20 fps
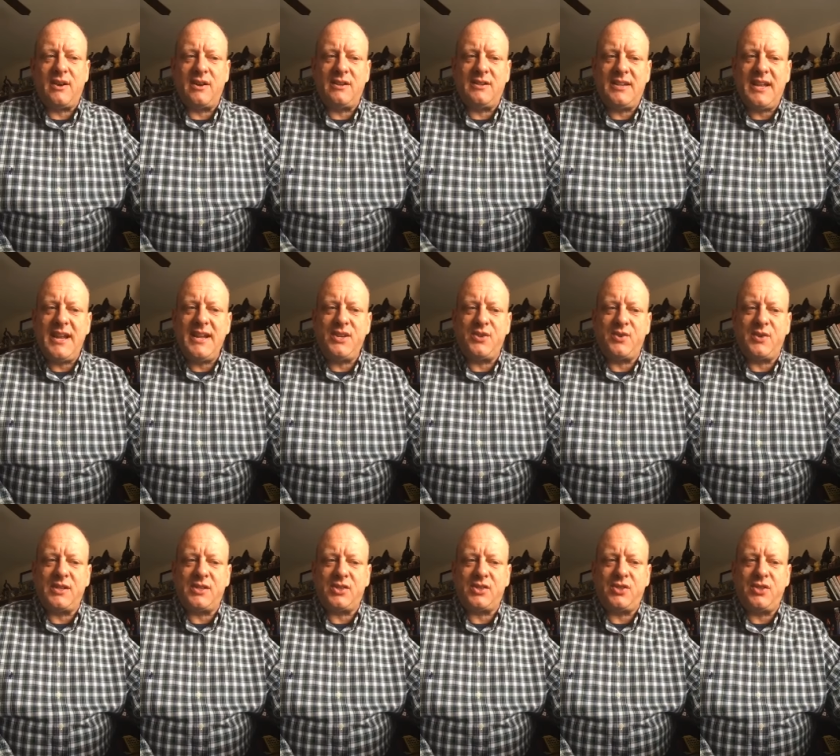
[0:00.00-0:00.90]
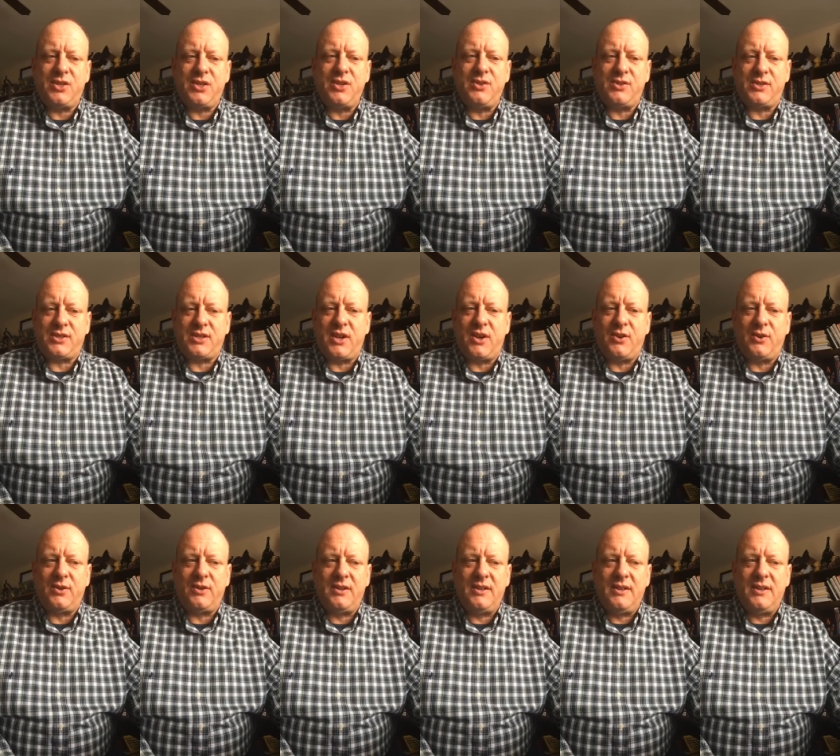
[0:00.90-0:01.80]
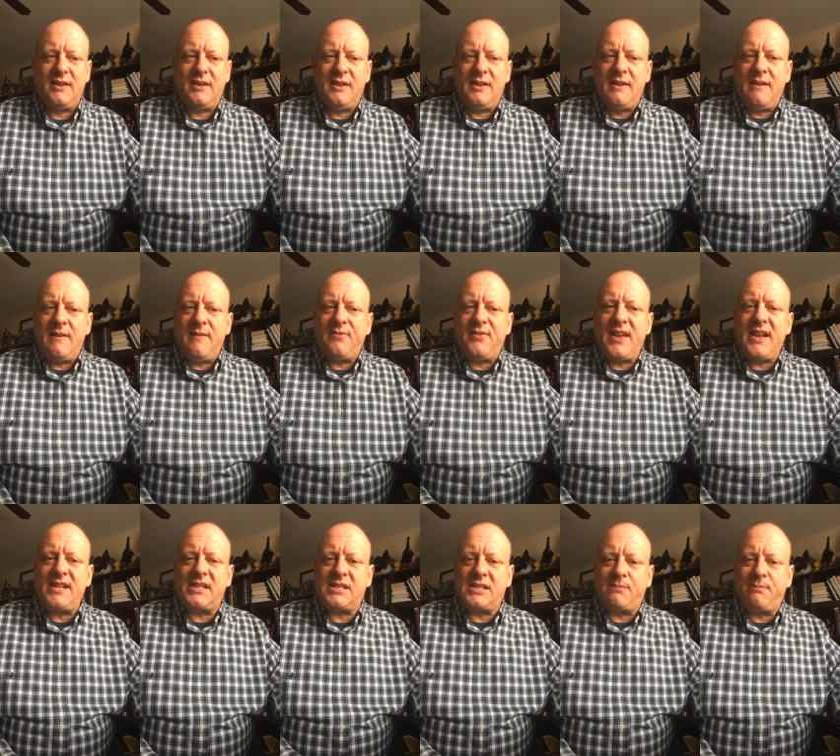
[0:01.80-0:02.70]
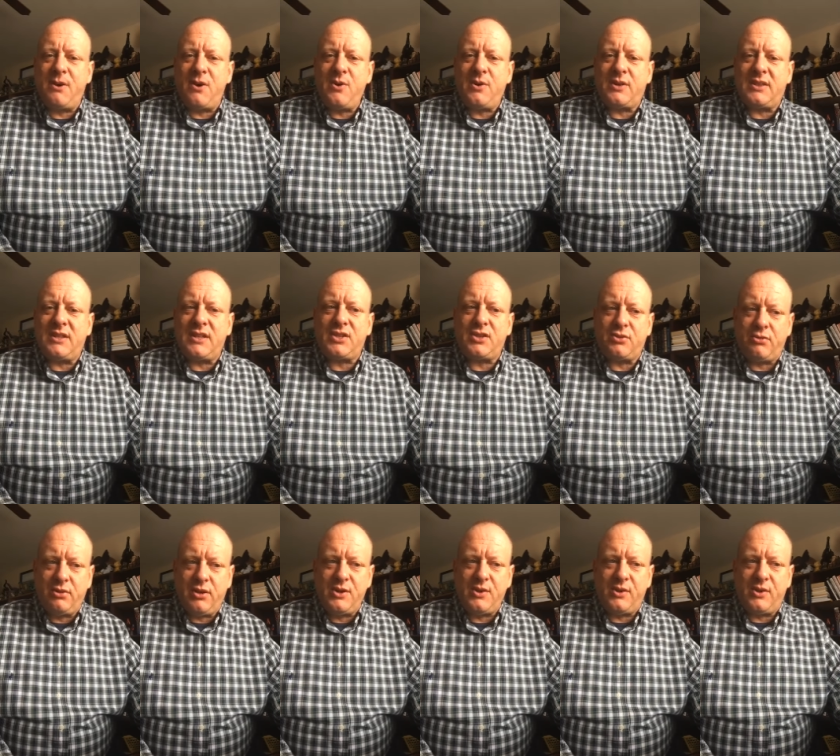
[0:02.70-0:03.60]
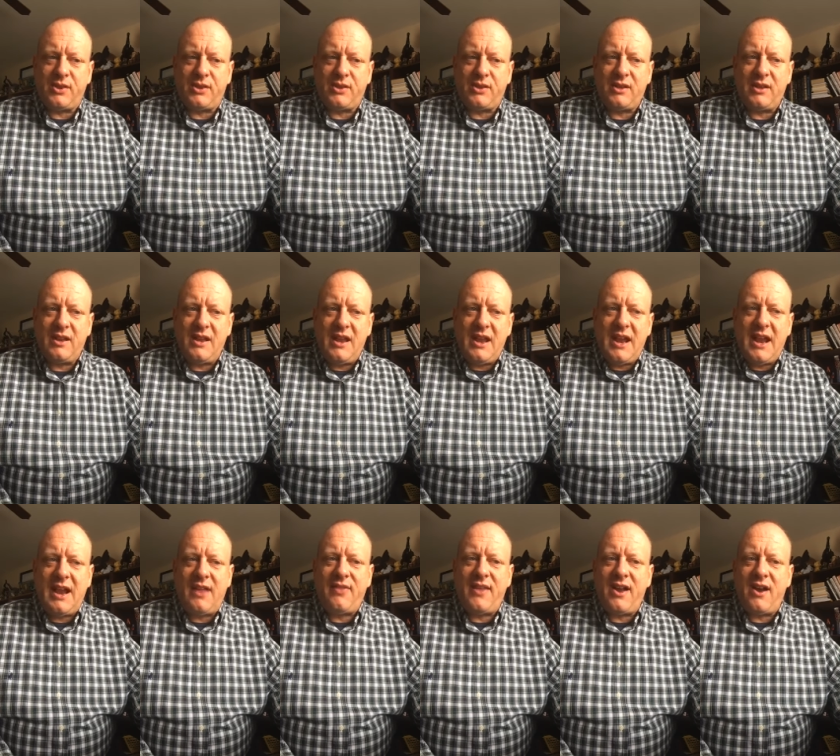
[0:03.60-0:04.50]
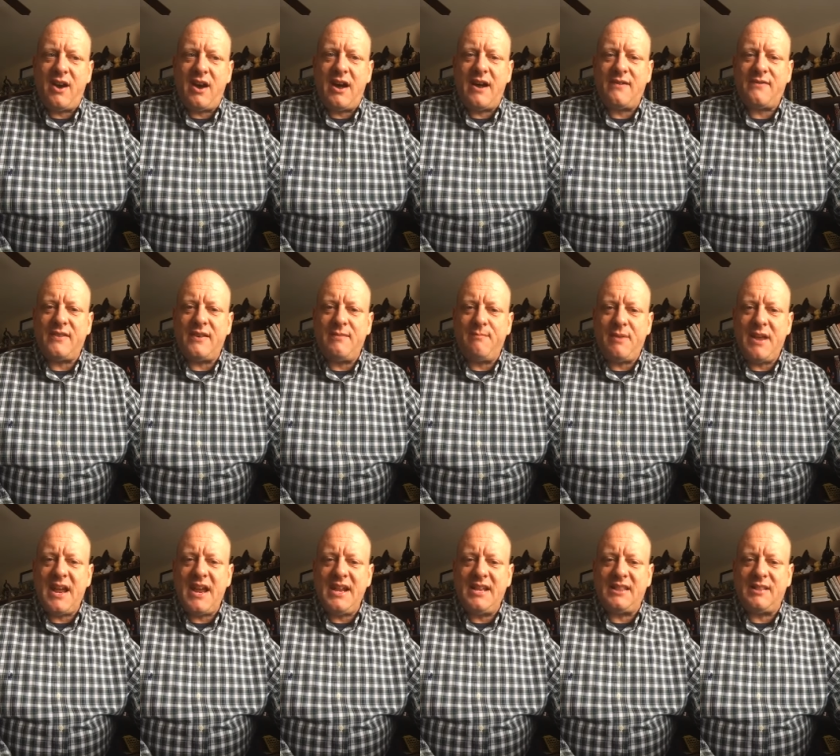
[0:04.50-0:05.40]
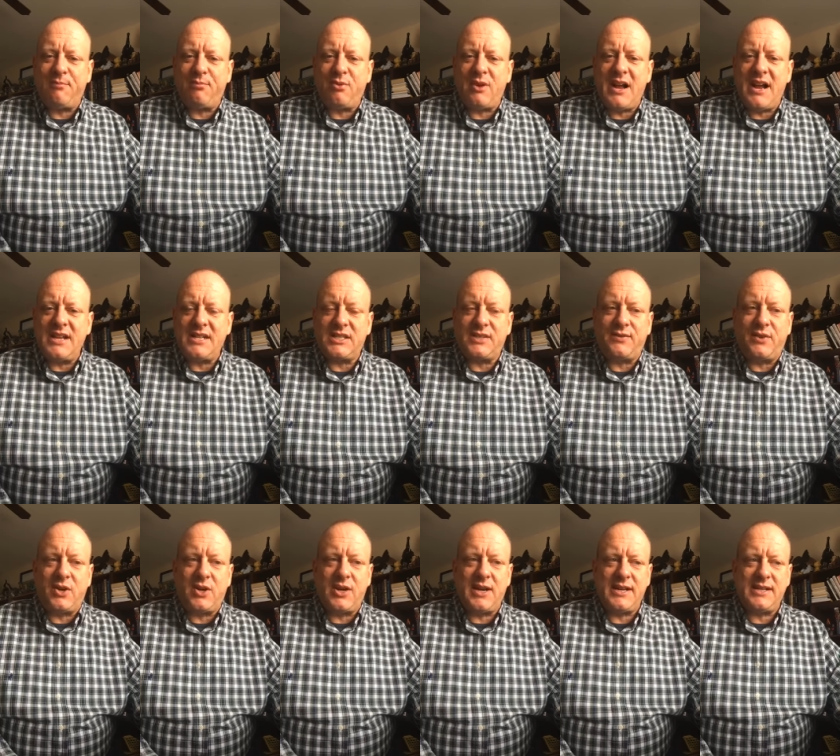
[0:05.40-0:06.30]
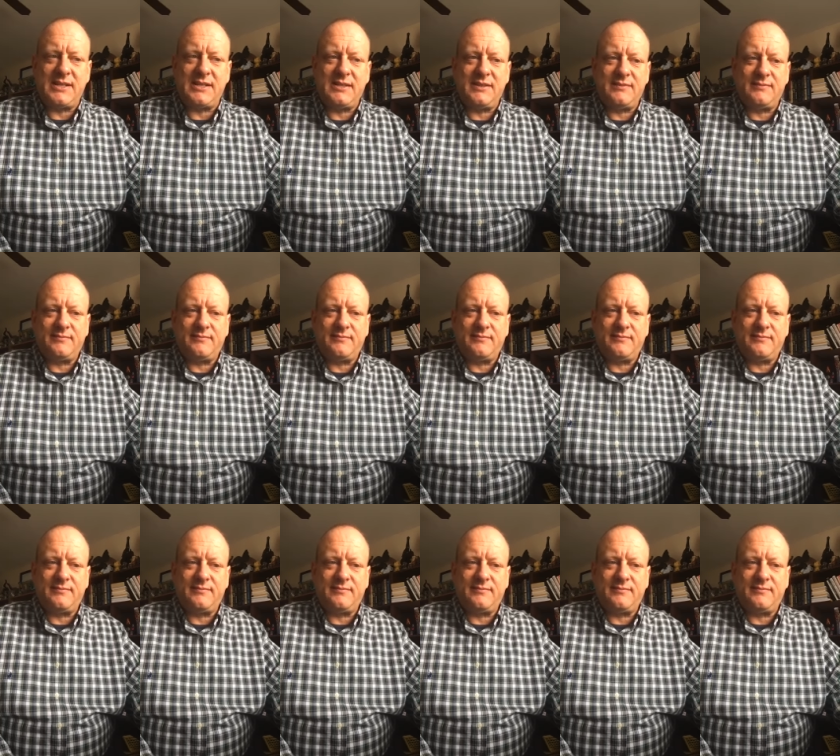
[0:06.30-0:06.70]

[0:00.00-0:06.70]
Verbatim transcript: or dangerous to do so. They spoke the truth, and they often paid the price for it.